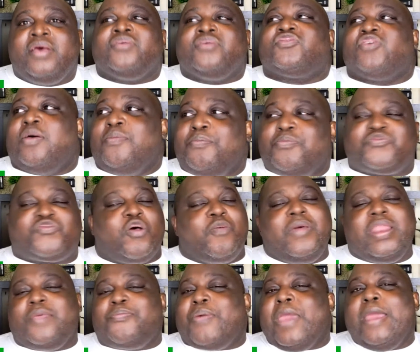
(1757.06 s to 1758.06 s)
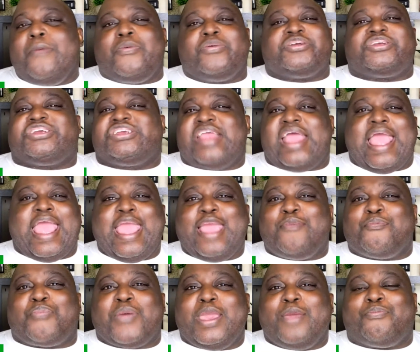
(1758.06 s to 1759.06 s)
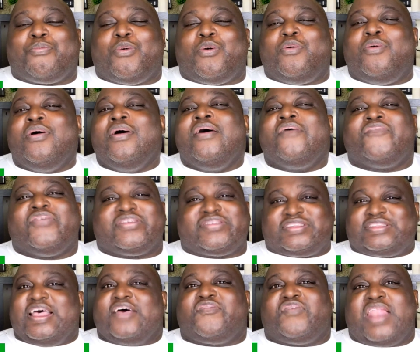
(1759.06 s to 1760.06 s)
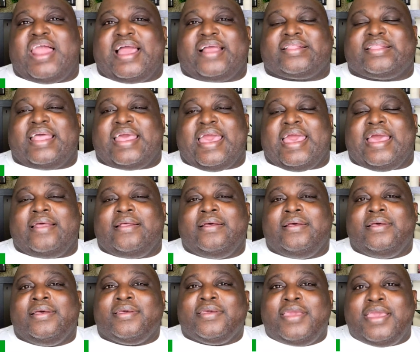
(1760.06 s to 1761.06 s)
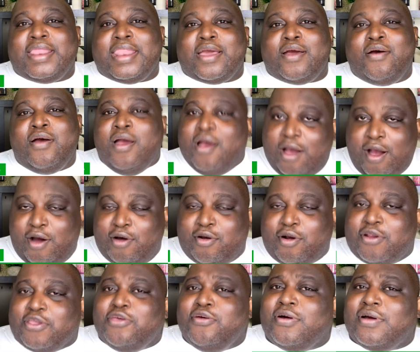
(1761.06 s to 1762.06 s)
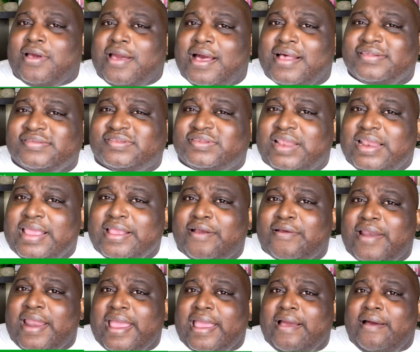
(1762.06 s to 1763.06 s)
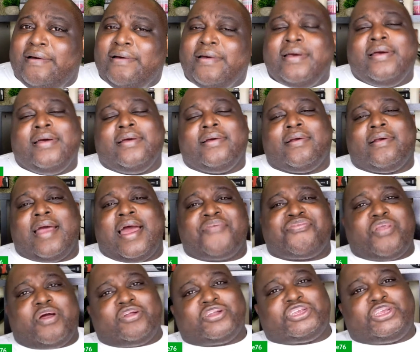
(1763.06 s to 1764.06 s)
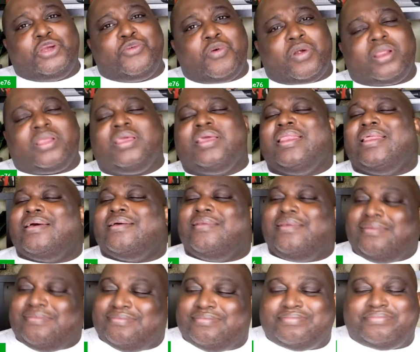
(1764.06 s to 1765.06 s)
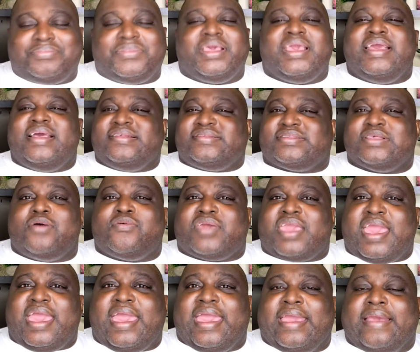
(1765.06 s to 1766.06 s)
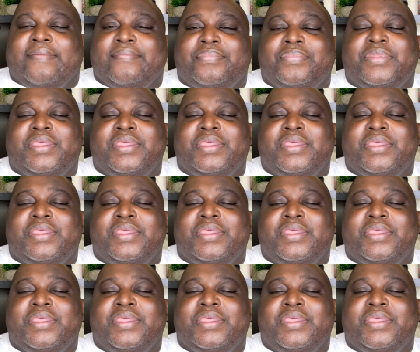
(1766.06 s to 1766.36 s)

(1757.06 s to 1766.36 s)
So many people shame people for stuff like that. Oh girl, you a gunslinger now? I thought you were. It's okay.